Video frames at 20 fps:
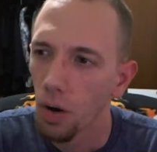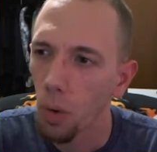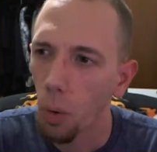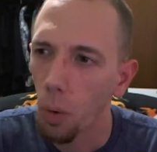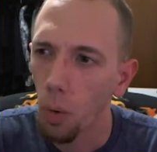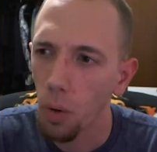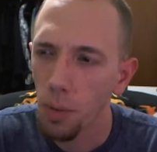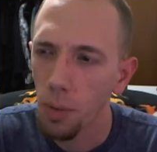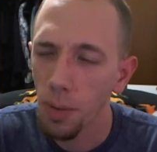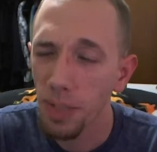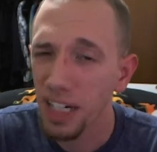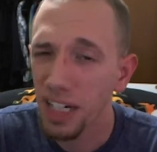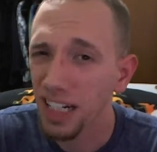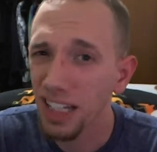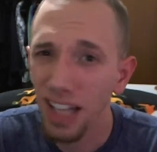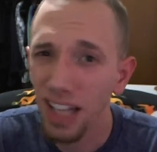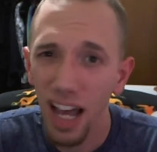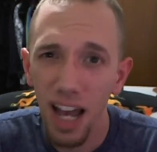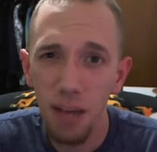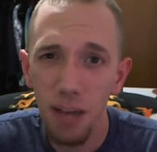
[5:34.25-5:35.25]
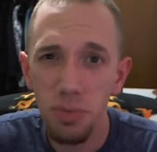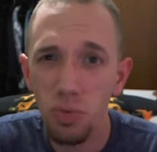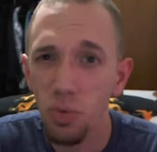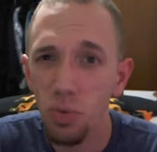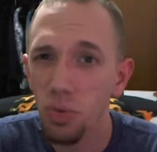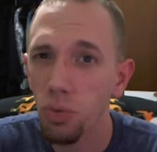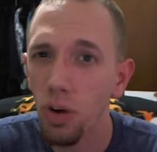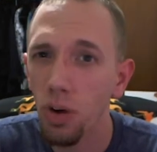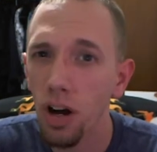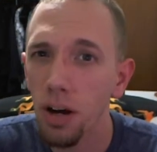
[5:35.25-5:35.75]
Or maybe collabs
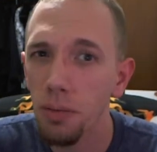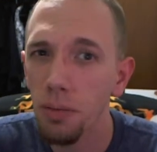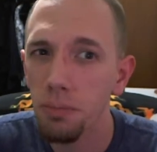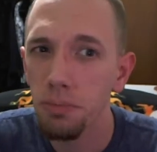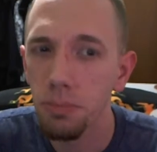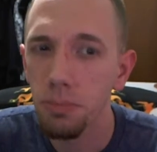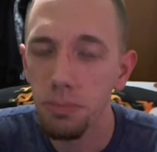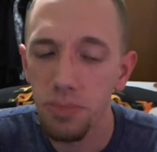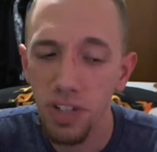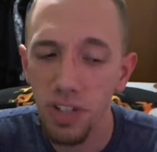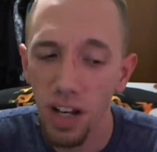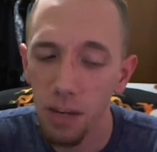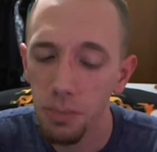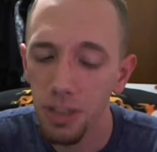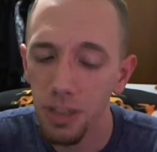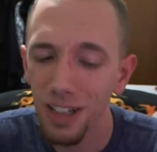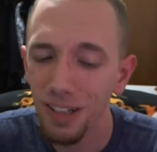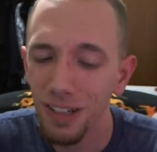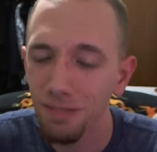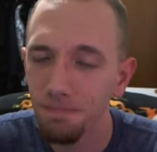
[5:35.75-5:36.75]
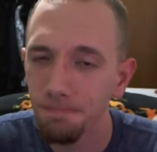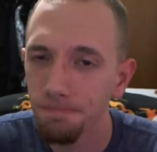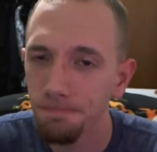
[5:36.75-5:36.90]
with Rob Zombie.